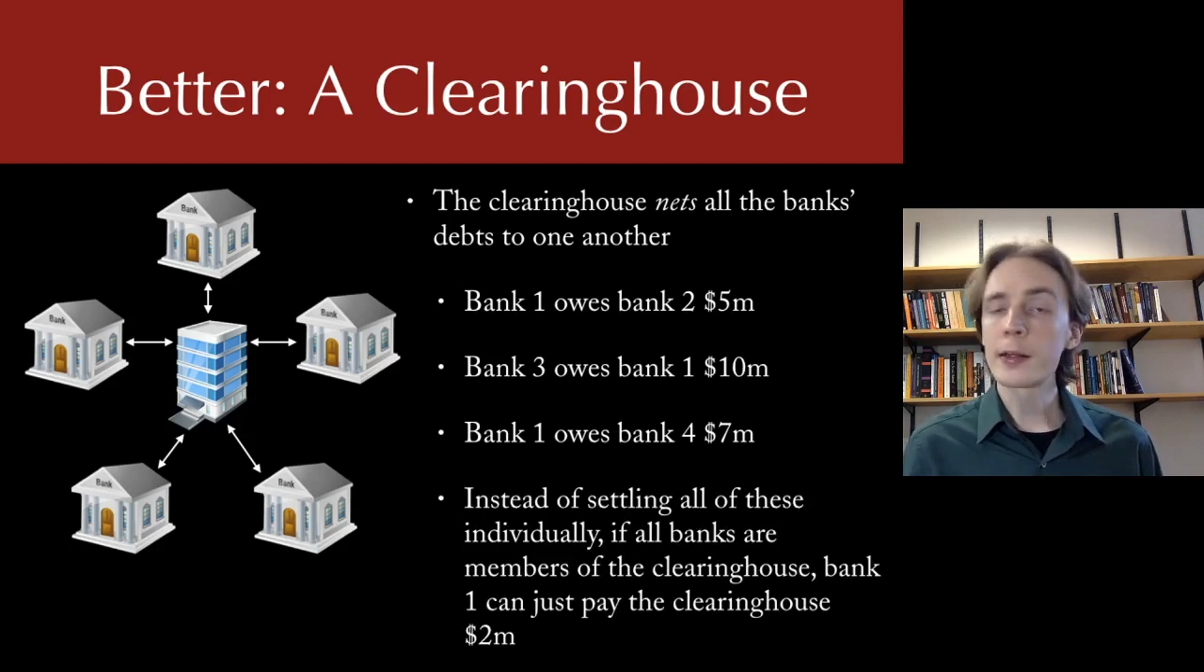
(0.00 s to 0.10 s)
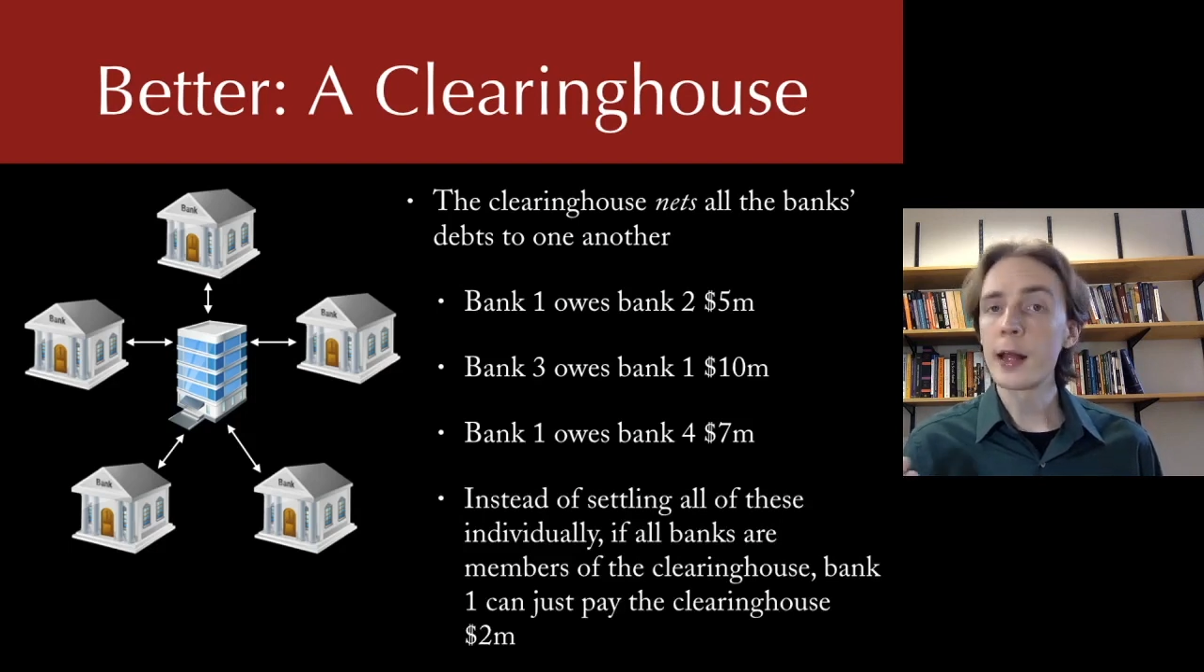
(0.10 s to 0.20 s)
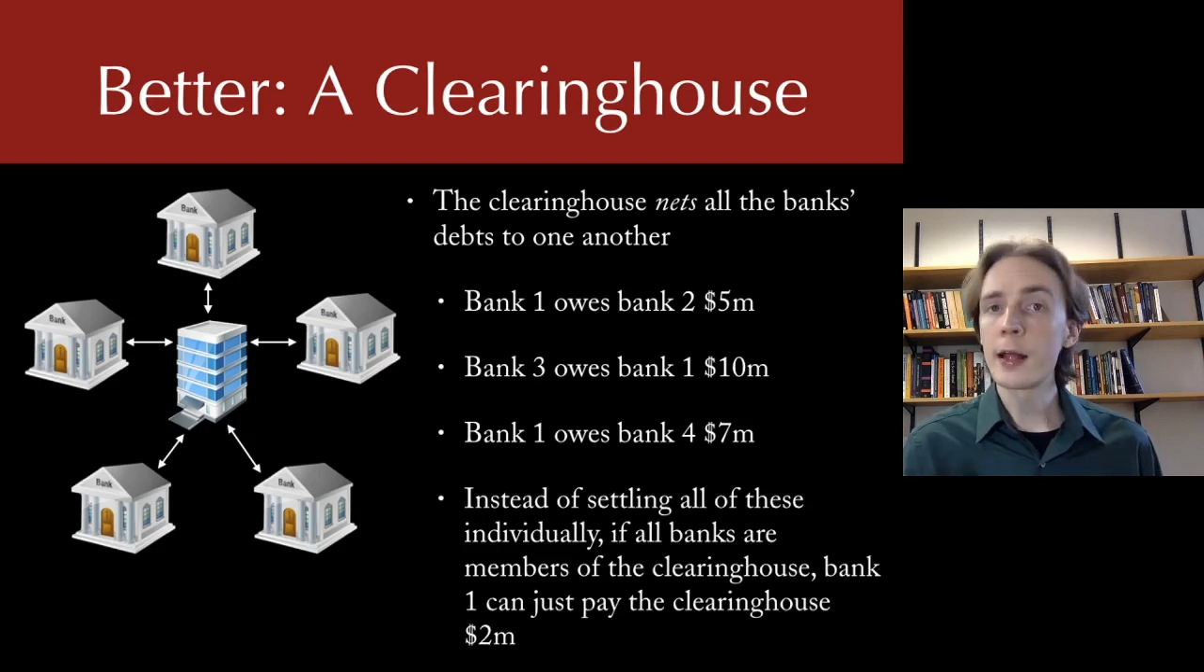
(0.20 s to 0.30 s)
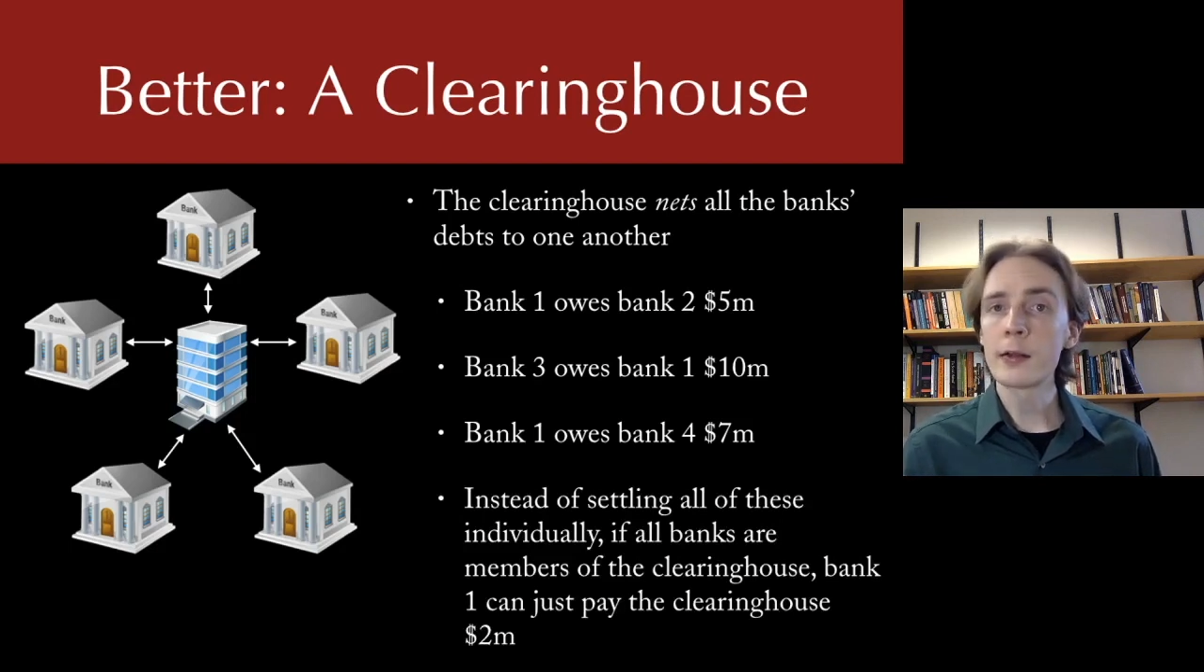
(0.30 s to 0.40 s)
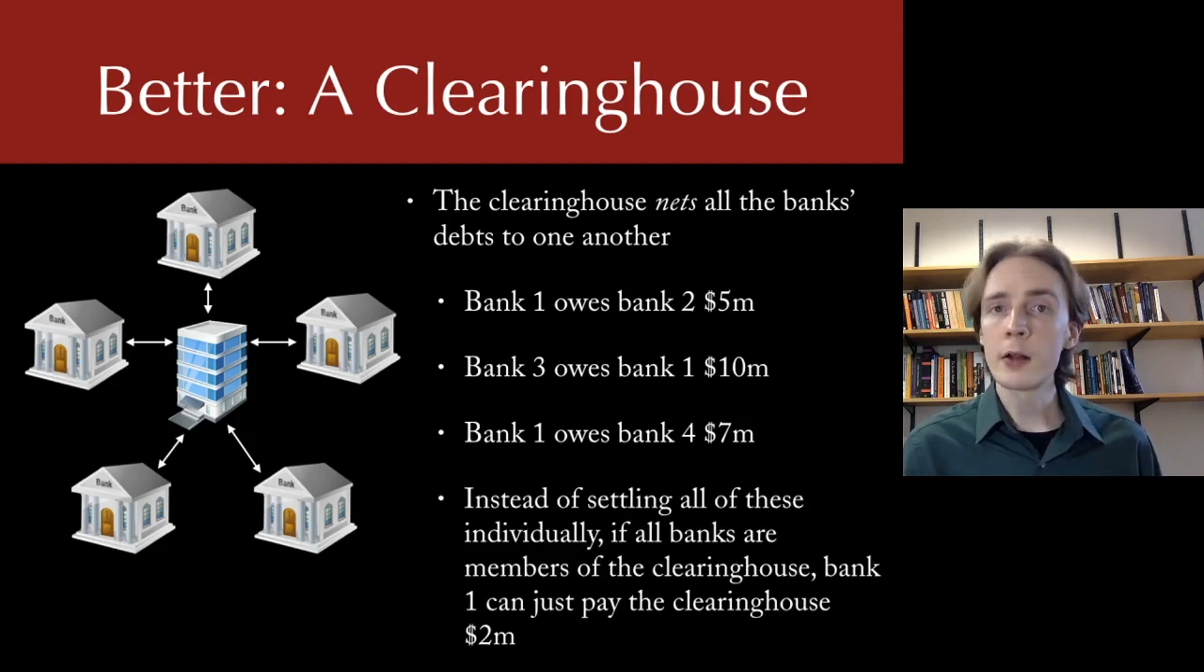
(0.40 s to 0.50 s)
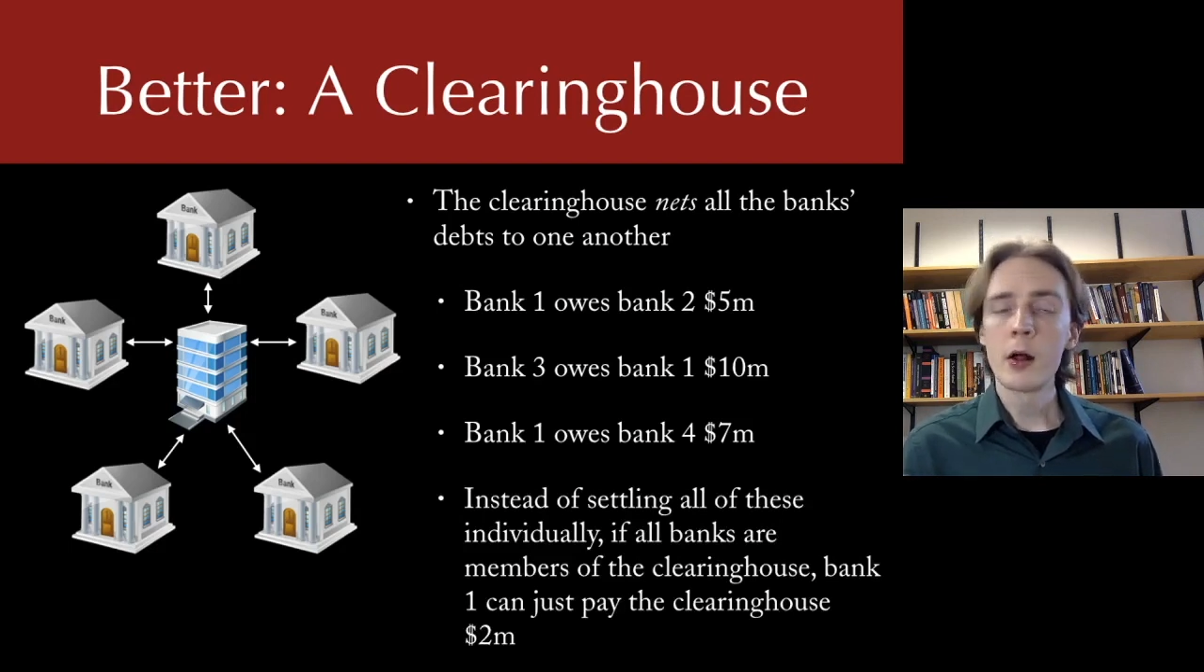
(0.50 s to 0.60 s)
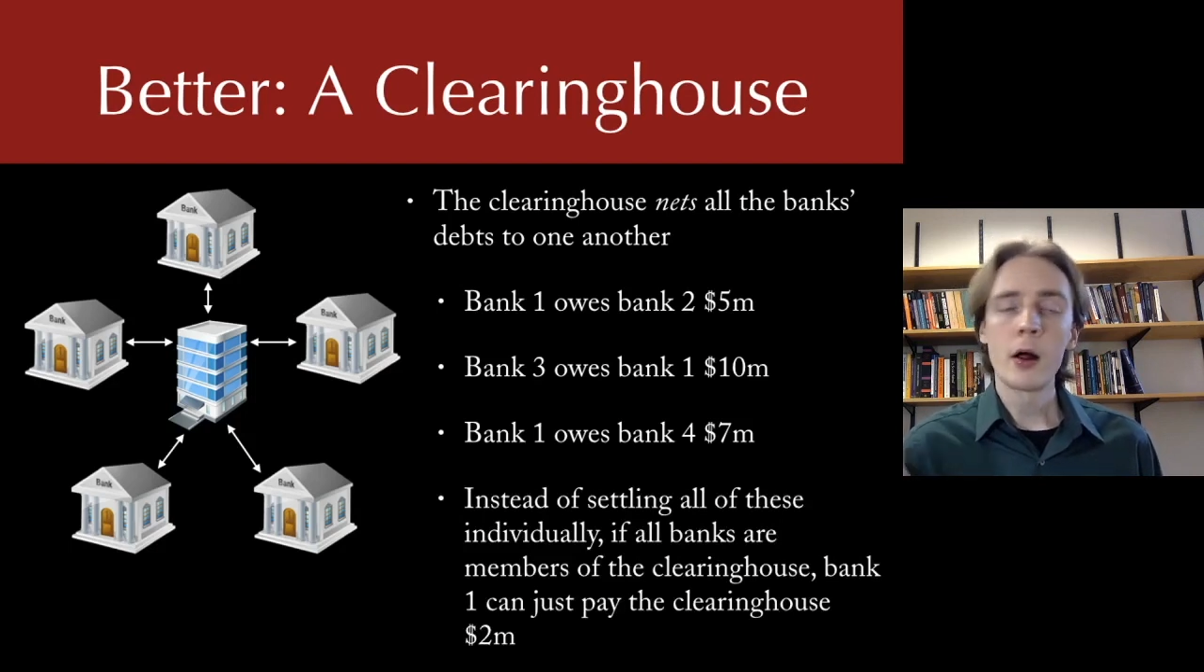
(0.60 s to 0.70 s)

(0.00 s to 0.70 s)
says,